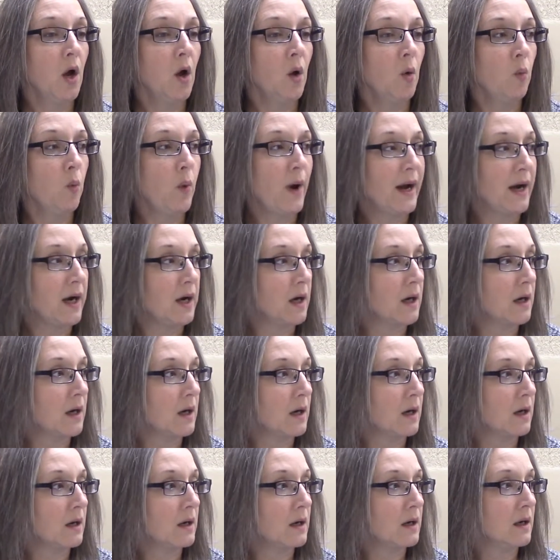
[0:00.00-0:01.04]

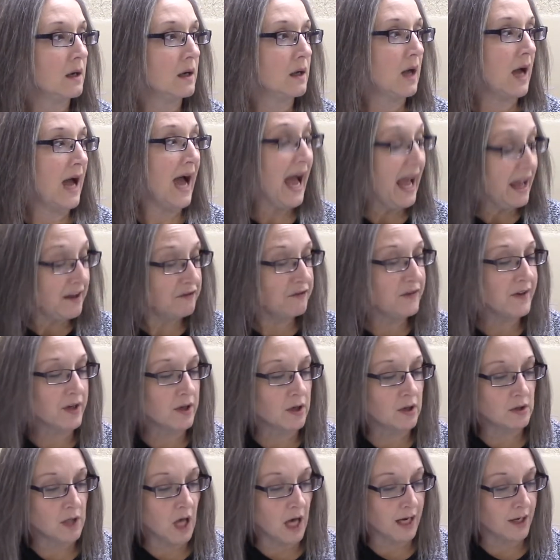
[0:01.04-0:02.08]
where I feel
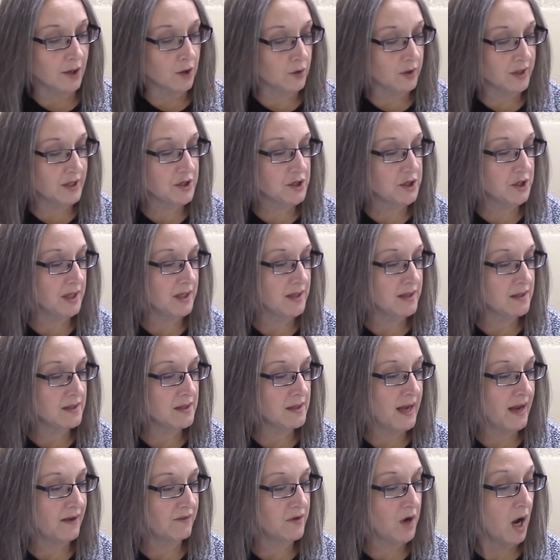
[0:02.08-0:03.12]
a lot of Christians
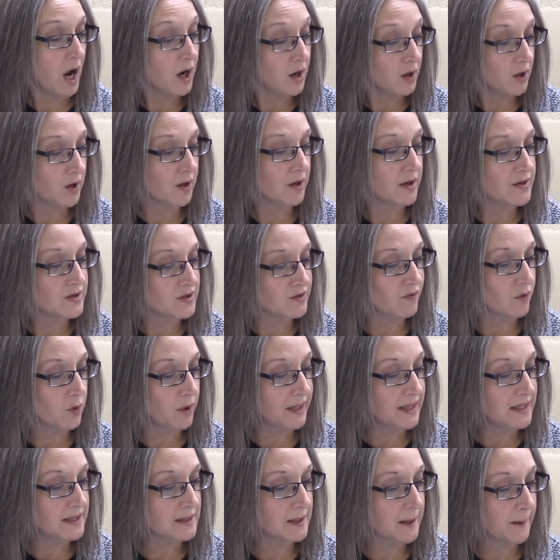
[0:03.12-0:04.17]
have not heard his
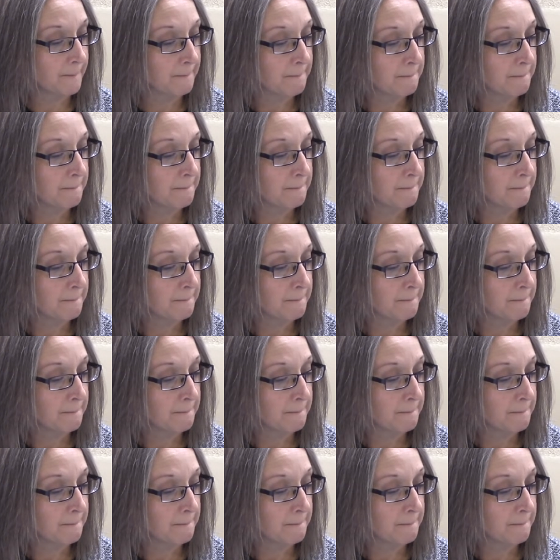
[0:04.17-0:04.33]
voice,